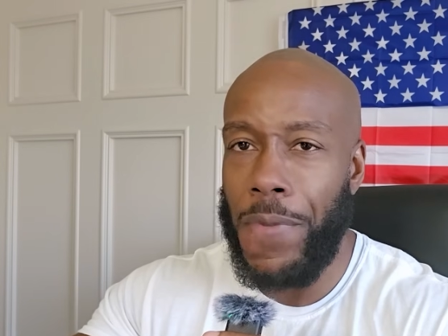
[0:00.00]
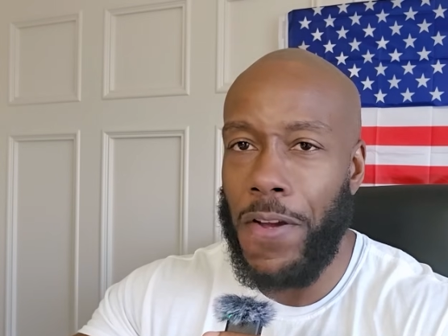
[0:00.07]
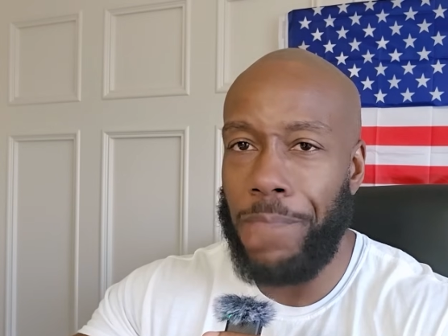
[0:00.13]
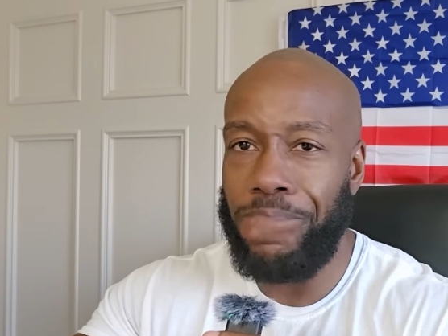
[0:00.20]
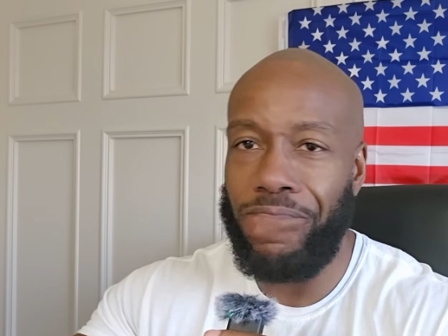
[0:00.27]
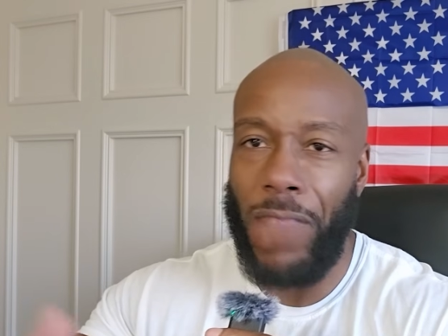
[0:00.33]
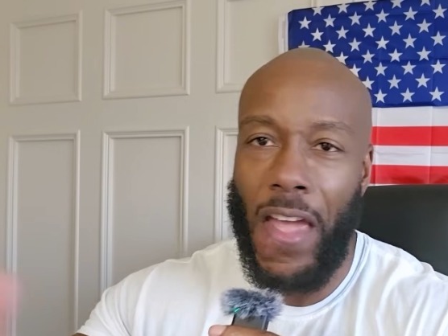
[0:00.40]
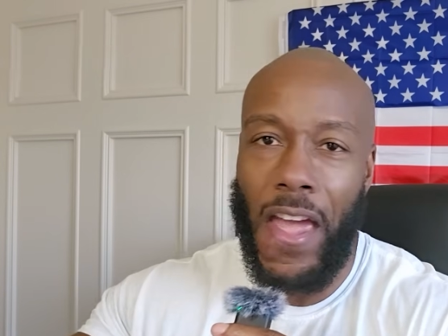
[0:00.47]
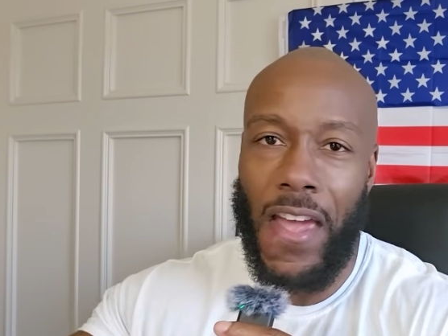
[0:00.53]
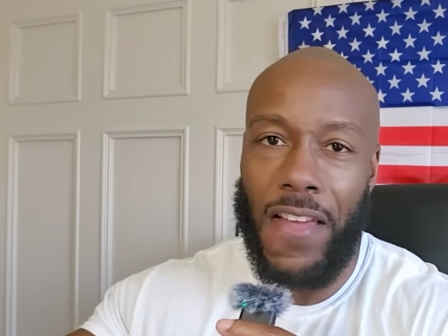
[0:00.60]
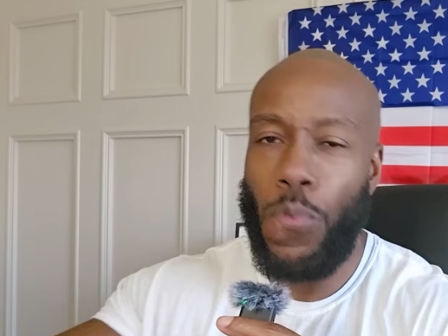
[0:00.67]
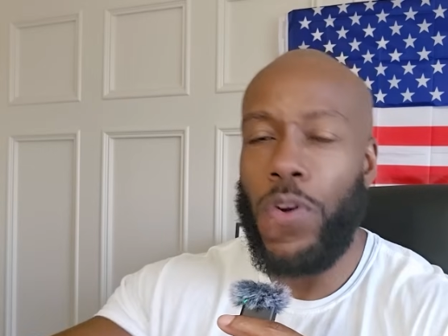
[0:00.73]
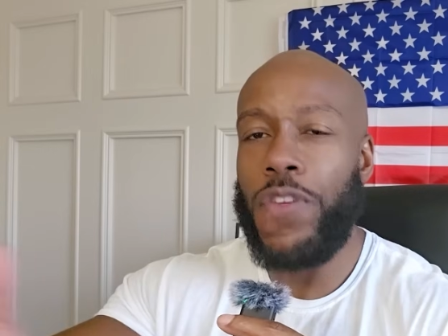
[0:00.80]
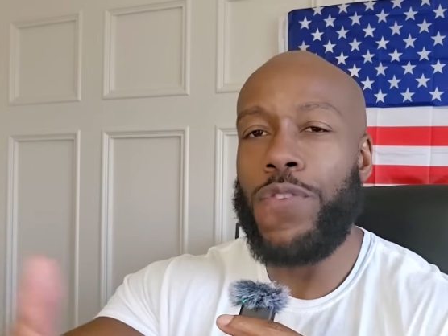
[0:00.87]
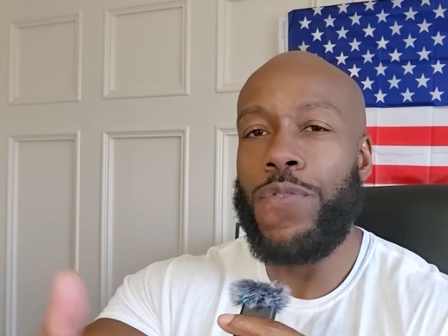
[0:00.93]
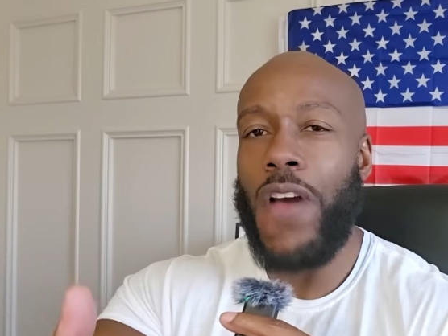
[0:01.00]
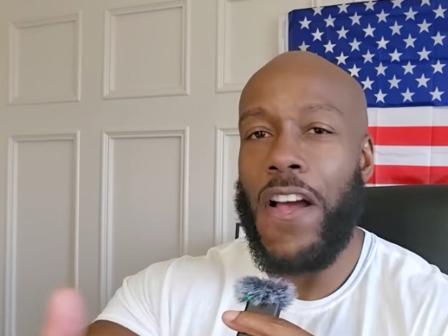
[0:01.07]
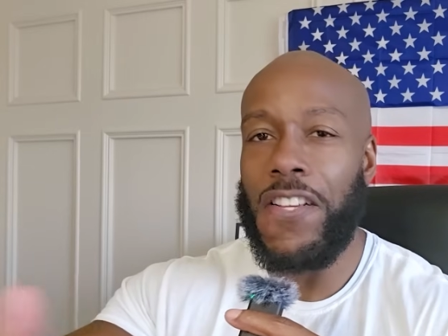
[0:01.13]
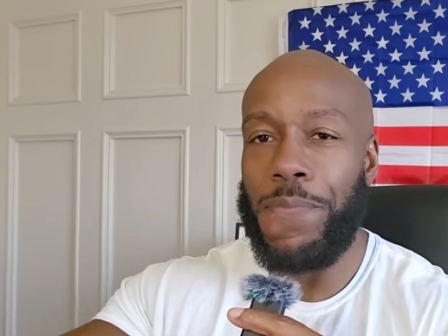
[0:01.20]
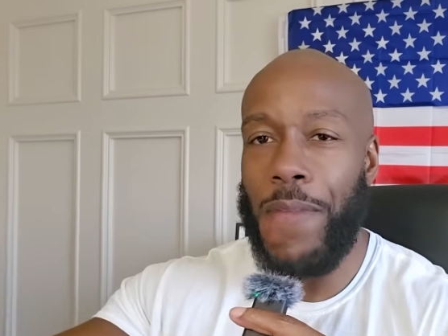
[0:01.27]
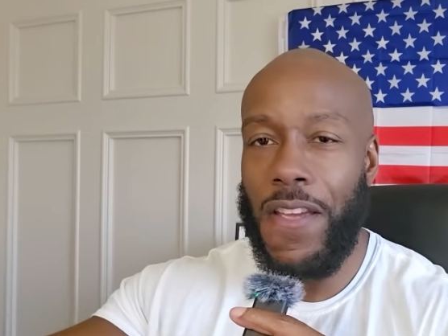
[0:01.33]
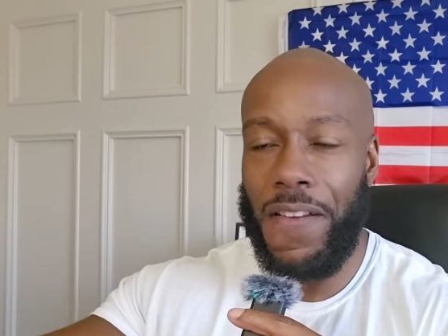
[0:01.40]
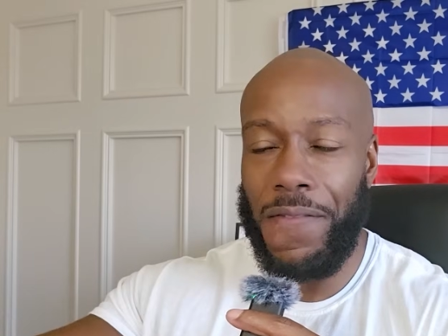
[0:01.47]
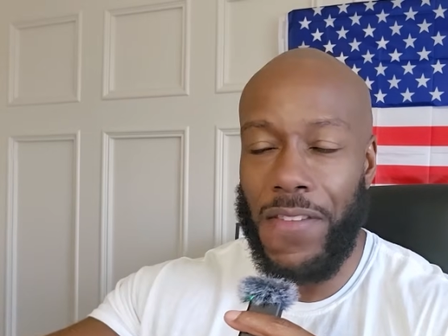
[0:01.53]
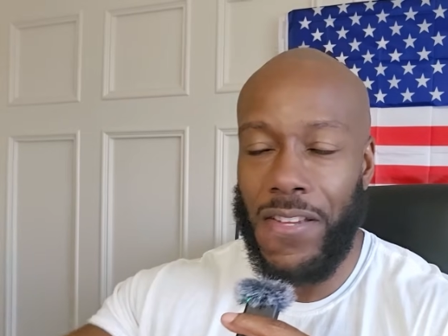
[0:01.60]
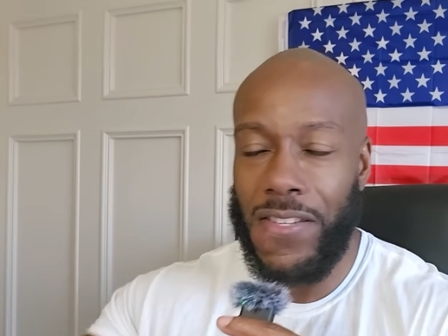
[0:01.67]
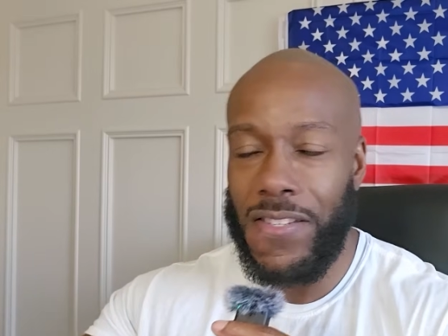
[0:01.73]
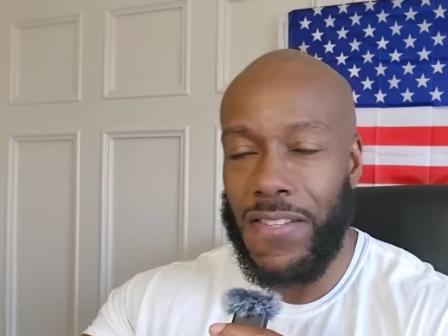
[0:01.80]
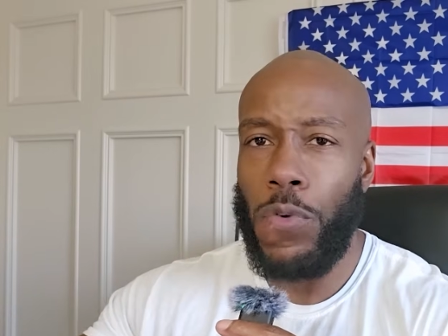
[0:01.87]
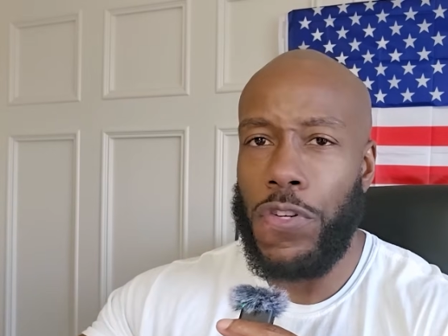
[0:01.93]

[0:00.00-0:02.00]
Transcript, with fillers: but hey, what do you guys make of this?